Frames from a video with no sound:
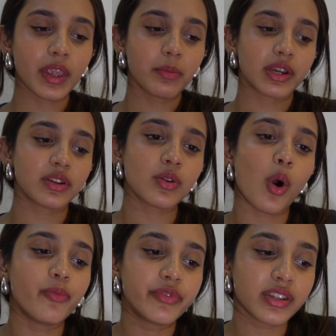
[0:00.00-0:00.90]
because
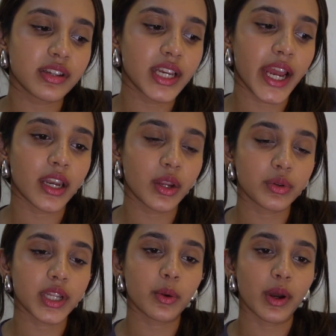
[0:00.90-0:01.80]
obviously I
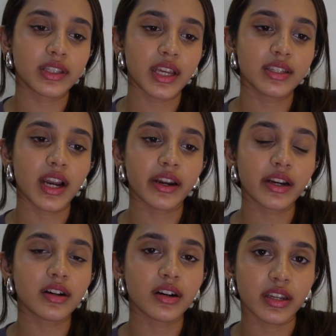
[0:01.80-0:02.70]
knew that once I
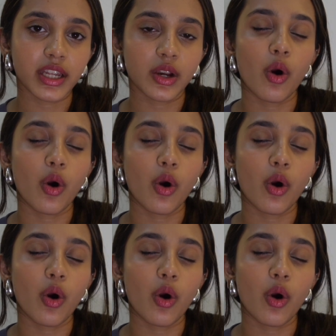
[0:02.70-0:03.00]
started earning,